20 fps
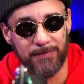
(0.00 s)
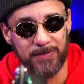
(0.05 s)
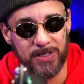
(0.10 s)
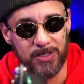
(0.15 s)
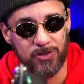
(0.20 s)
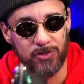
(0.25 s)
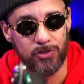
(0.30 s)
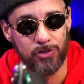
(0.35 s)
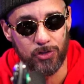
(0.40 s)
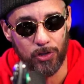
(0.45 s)

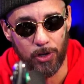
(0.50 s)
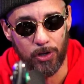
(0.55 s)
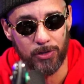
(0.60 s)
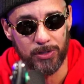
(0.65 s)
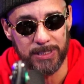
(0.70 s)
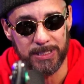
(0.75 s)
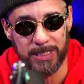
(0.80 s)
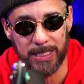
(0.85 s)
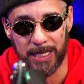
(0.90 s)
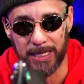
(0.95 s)
this
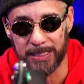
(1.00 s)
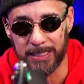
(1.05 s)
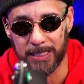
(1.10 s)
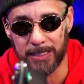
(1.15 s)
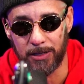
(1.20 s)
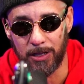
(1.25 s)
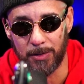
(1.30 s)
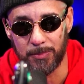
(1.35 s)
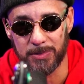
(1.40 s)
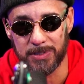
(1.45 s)
journey, and it
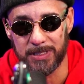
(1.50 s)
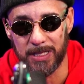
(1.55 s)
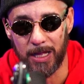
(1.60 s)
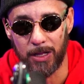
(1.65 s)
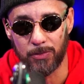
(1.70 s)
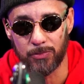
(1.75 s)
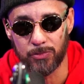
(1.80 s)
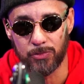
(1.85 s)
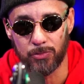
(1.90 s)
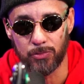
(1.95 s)
comes
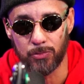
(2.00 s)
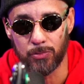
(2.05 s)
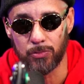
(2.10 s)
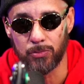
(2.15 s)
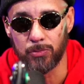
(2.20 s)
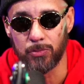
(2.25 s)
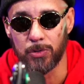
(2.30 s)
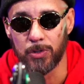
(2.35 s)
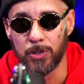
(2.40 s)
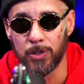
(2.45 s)
down
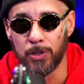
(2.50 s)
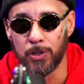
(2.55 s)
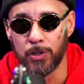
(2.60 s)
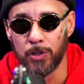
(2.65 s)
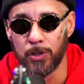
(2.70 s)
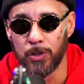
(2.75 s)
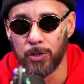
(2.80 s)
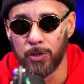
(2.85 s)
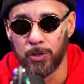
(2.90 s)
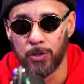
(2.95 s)
to
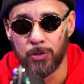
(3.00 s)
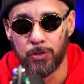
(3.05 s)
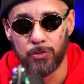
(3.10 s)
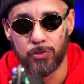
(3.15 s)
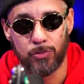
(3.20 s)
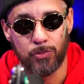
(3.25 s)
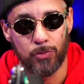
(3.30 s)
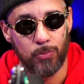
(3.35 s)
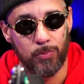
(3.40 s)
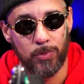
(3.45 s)

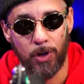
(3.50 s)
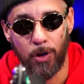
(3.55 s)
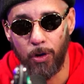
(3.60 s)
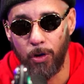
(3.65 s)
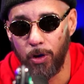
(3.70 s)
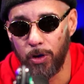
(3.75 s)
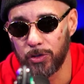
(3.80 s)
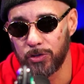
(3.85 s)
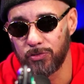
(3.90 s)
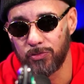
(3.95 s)
we're
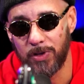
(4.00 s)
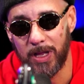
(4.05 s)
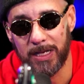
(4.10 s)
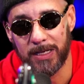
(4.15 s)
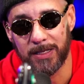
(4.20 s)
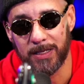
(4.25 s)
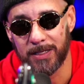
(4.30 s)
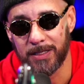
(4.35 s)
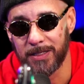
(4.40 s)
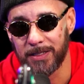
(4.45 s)
all trying
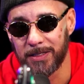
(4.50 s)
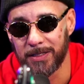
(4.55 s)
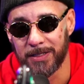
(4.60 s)
to